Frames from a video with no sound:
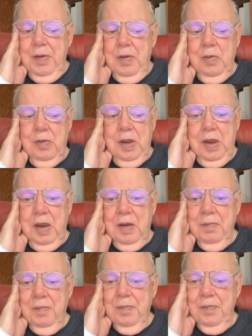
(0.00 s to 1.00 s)

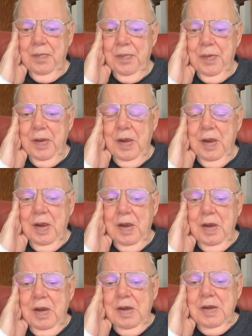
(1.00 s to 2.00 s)
Okay,
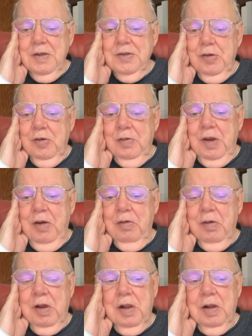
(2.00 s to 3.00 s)
so
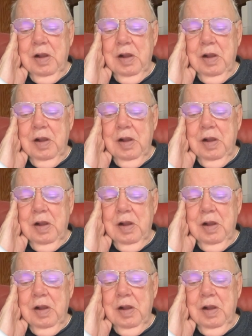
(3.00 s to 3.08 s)
now